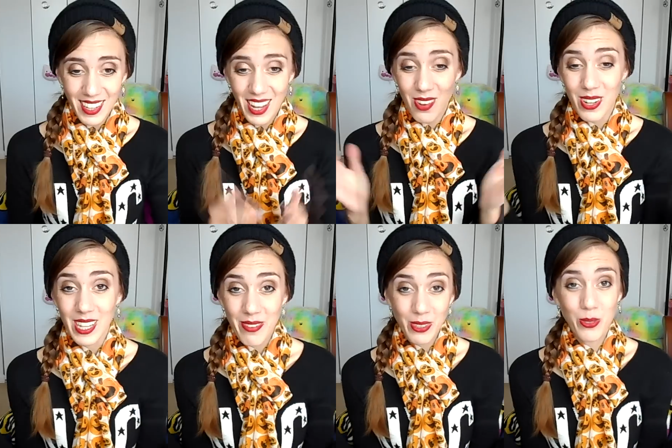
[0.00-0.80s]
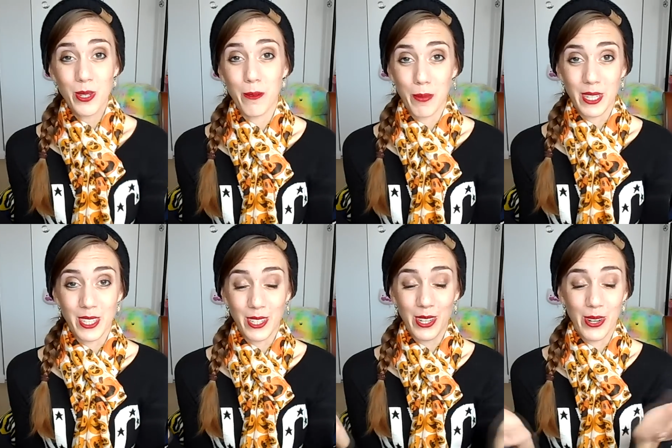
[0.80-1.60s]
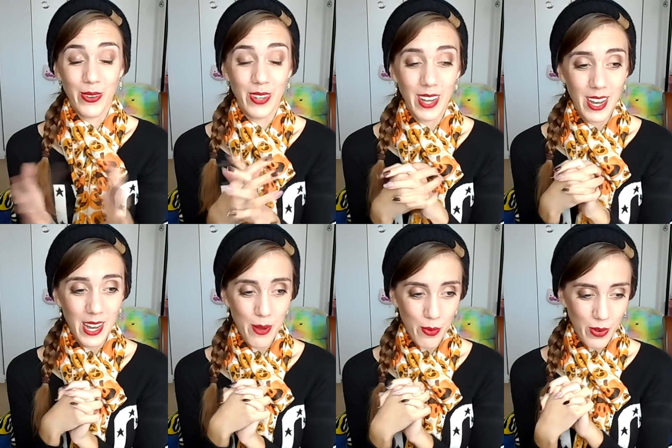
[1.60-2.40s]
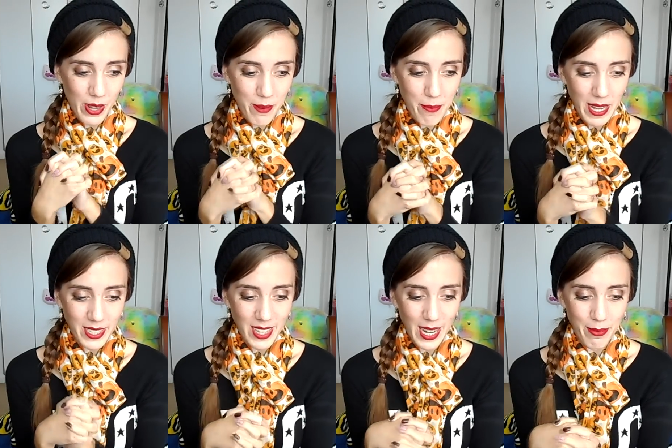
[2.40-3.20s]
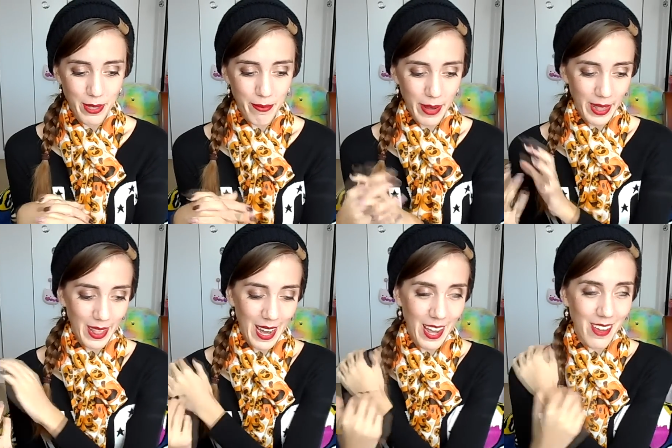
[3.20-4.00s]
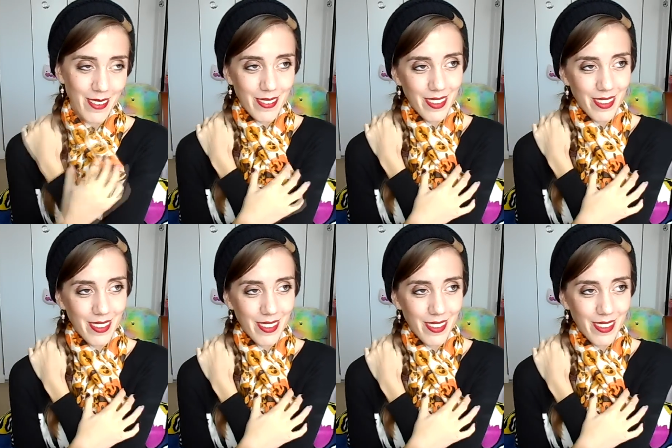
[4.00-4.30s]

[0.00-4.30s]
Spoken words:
Oh, well, love you too, Peachy Toad. One of the best times of my life.